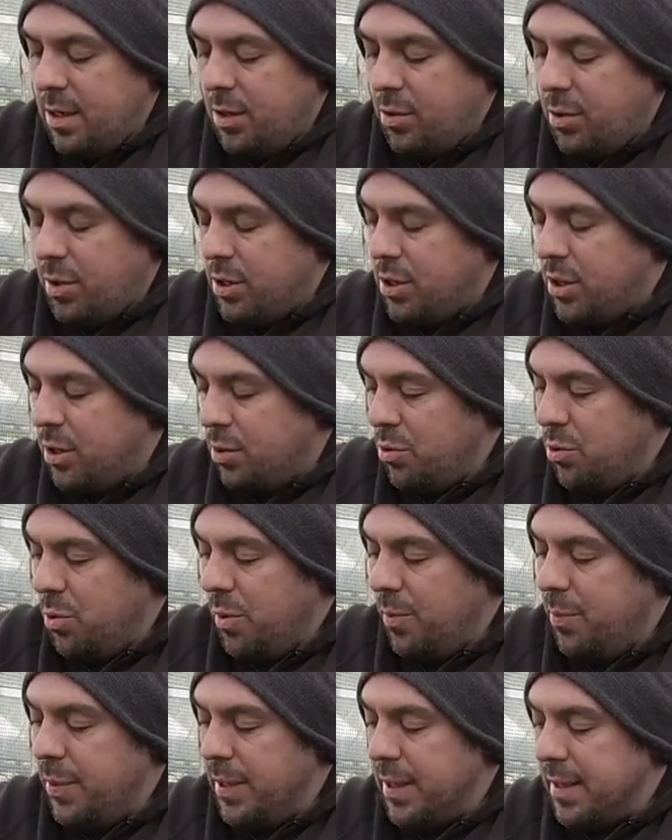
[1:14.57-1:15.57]
you can sow
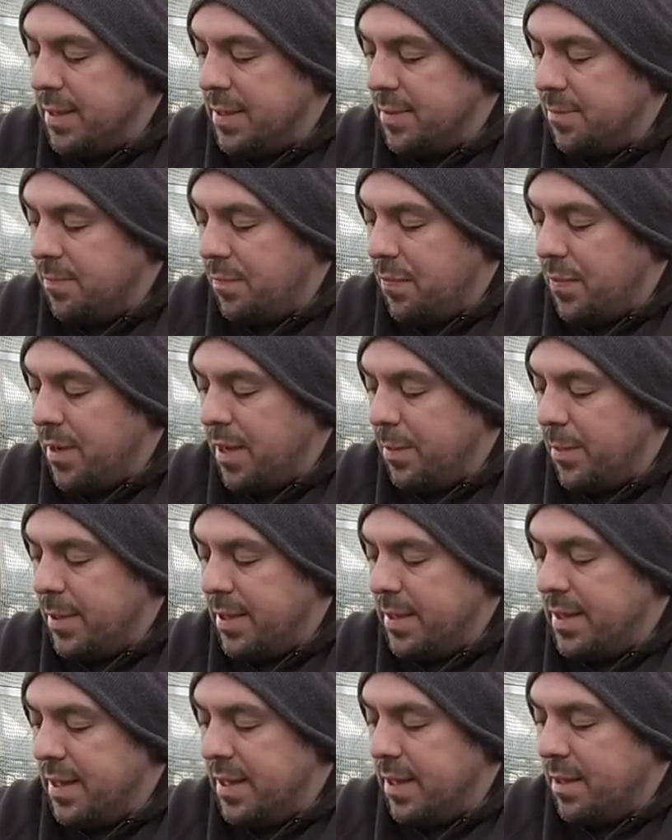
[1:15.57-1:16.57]
sweet peas up
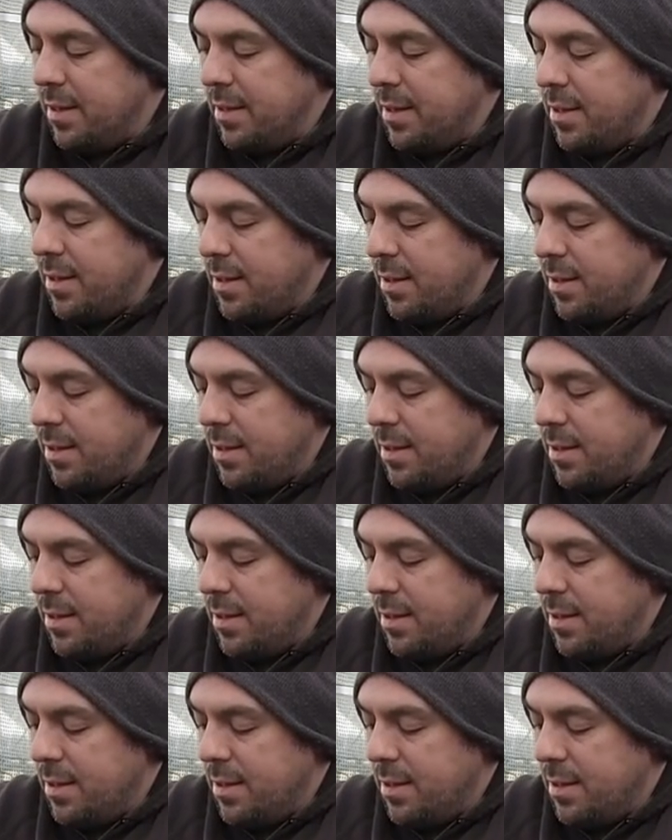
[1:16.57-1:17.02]
until